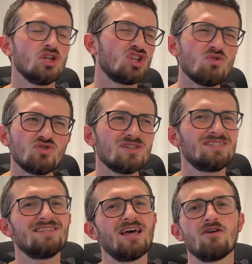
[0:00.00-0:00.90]
Don't just
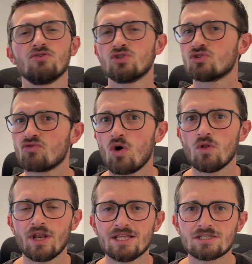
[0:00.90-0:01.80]
sit there and scroll
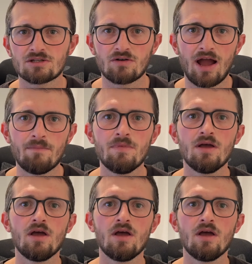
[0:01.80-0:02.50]
on Instagram,